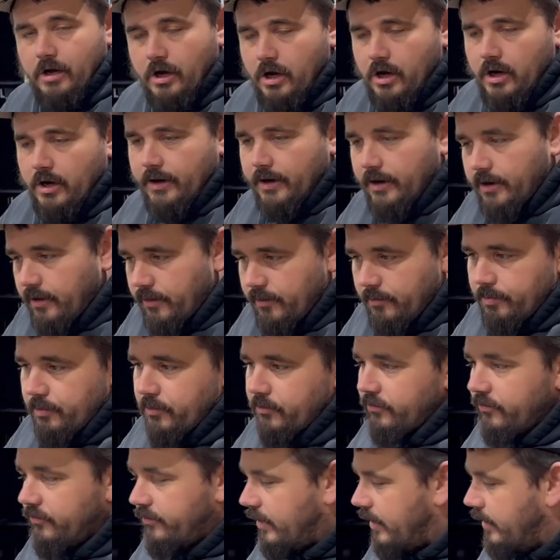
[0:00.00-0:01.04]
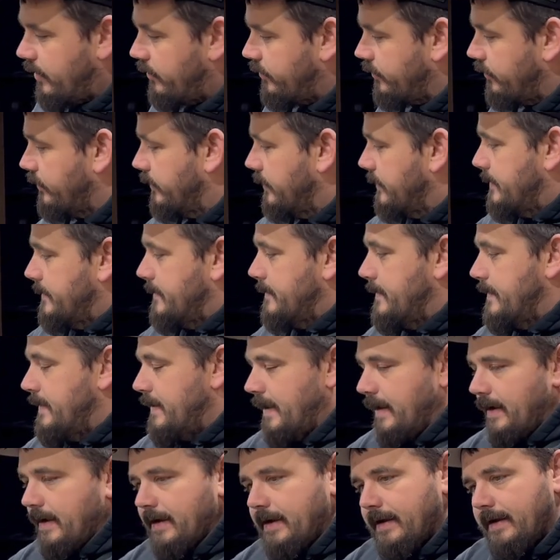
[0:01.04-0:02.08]
on another person's tire.
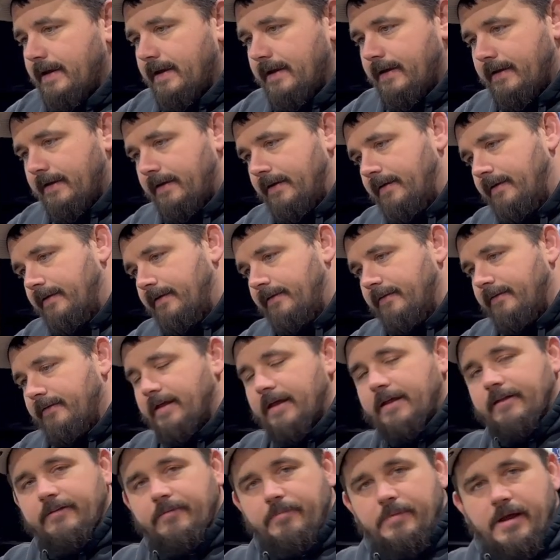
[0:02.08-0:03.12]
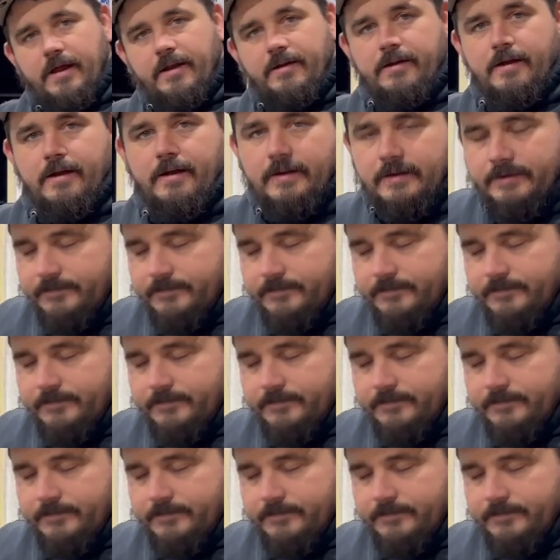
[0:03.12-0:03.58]
And that's a bad day.